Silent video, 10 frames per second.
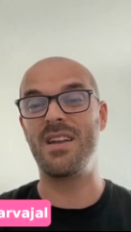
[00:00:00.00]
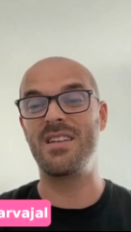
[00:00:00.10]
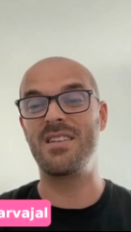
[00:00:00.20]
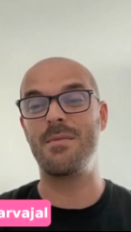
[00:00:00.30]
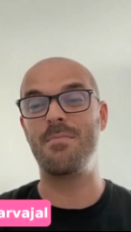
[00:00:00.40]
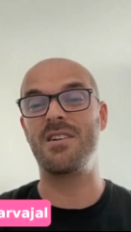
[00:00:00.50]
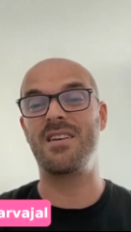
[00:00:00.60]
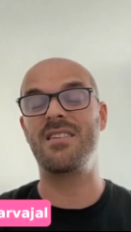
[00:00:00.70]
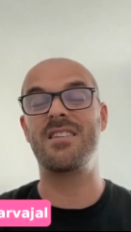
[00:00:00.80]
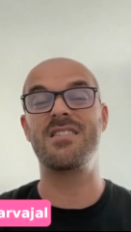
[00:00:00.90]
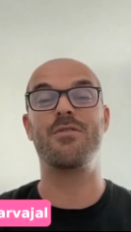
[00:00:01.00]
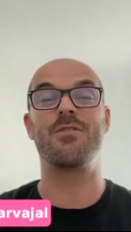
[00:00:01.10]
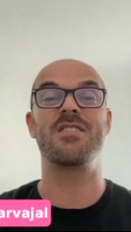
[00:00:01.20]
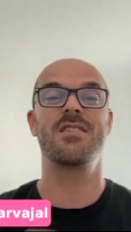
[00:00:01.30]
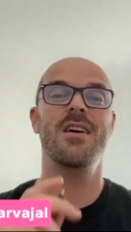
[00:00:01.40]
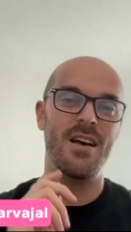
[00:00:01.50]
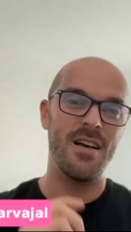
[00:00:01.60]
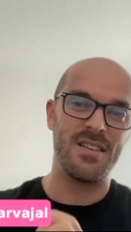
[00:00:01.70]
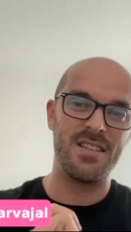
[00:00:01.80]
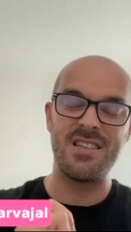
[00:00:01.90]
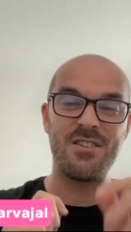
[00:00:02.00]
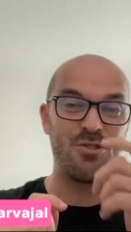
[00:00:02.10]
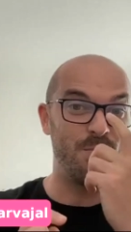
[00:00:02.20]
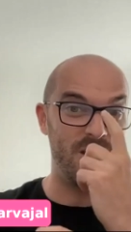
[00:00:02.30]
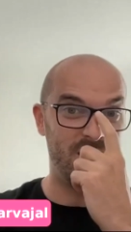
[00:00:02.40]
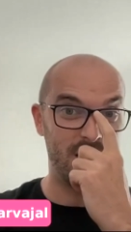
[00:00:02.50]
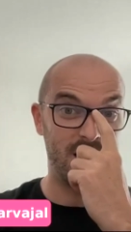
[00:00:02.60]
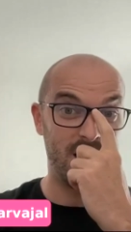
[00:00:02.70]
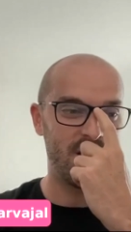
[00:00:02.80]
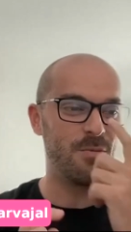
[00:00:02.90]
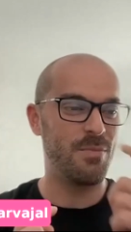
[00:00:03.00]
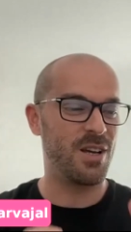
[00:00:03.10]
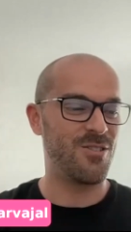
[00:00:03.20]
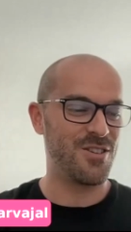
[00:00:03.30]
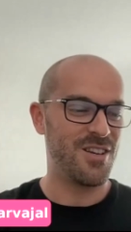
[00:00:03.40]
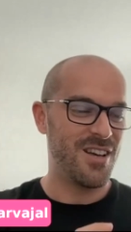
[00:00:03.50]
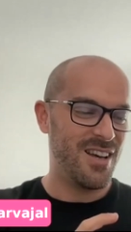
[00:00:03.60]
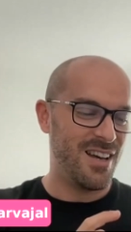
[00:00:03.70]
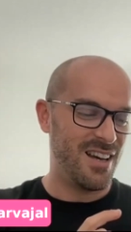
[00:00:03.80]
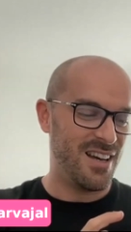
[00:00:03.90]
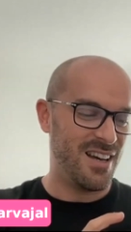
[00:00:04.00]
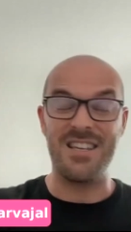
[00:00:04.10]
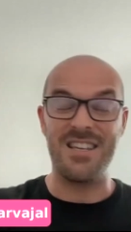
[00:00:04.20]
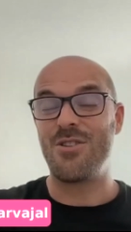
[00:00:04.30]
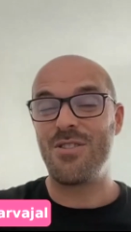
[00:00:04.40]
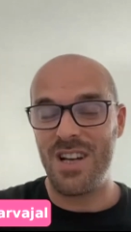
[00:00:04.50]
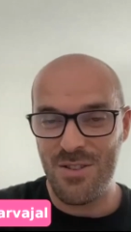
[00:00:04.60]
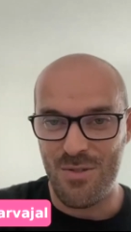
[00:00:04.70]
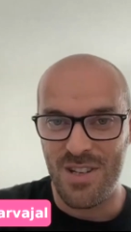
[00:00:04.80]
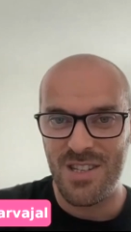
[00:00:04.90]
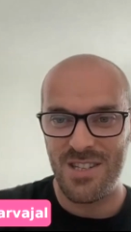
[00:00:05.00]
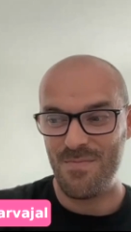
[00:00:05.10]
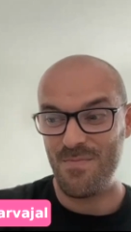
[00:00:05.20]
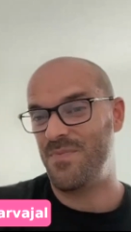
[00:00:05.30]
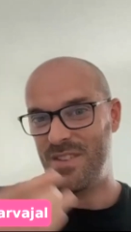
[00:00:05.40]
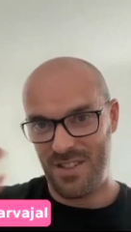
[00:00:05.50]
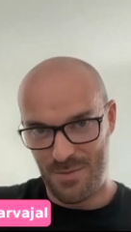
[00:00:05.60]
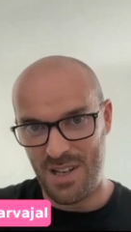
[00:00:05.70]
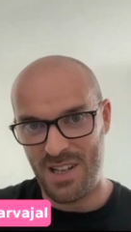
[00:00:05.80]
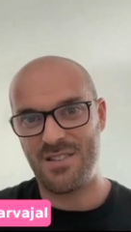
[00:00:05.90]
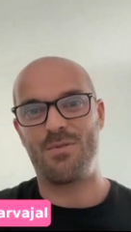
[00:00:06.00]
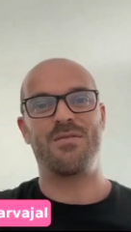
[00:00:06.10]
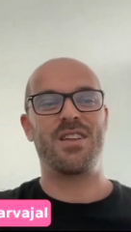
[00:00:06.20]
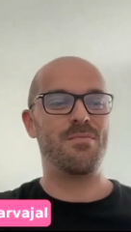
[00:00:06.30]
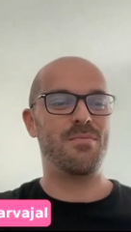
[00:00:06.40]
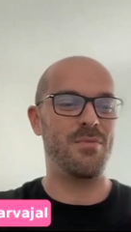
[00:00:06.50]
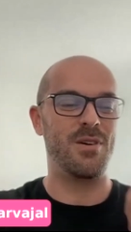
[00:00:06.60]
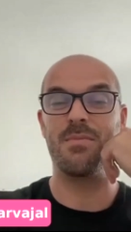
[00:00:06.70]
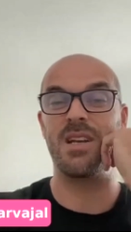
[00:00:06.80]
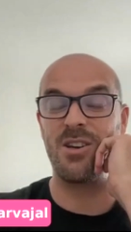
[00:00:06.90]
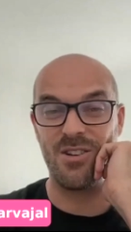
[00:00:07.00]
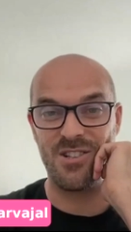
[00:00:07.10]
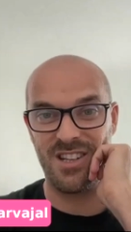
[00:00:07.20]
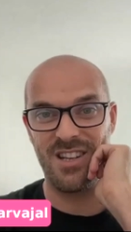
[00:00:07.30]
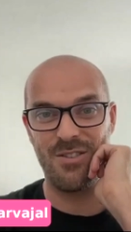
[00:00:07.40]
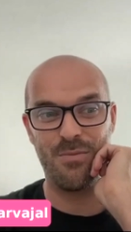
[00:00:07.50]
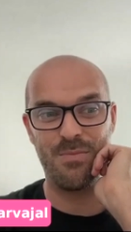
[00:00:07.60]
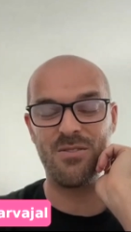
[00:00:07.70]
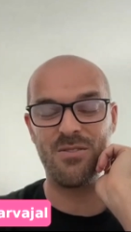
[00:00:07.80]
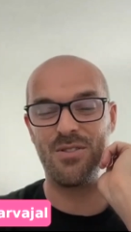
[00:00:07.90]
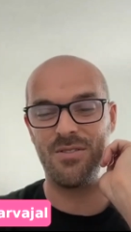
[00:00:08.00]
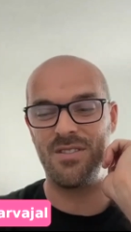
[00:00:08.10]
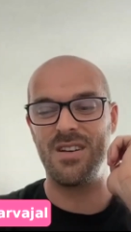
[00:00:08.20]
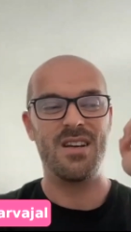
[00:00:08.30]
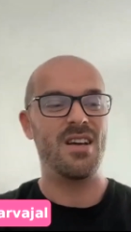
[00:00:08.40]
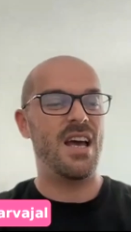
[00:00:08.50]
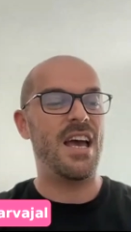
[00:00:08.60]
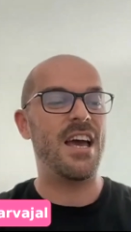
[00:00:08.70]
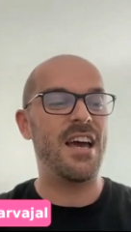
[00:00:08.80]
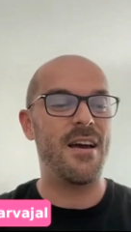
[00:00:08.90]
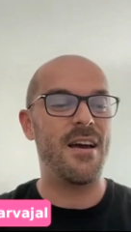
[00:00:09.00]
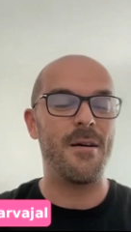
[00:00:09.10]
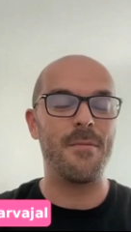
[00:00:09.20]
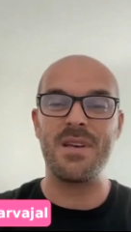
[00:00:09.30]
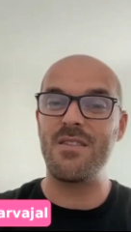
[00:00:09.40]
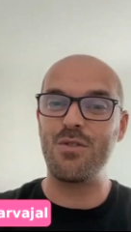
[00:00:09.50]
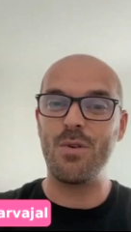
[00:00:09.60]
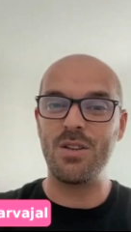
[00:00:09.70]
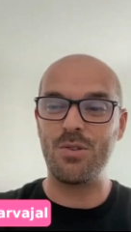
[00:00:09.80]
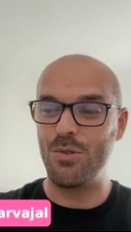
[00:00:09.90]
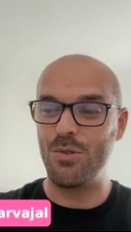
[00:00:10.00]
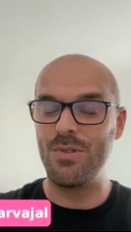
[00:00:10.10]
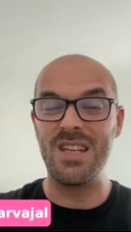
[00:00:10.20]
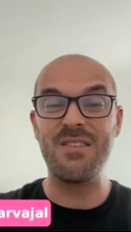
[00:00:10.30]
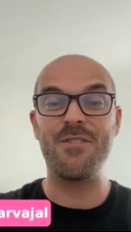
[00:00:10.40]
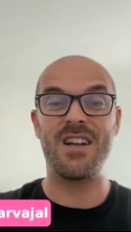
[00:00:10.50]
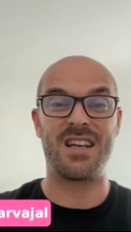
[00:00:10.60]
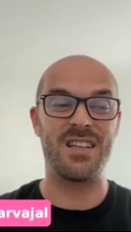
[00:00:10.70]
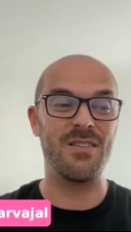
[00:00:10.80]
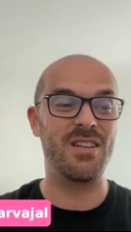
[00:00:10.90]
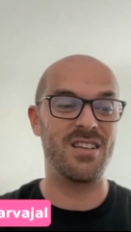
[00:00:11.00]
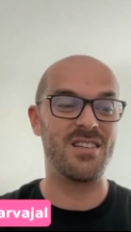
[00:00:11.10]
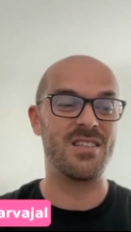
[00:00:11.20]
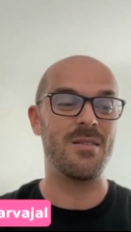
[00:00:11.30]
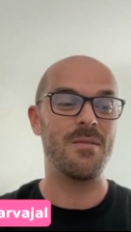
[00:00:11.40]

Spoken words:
I need separate entities for this? This is a super interesting question because in some countries, Spain is one of them, but many others in the European Union, if you want to do different activities,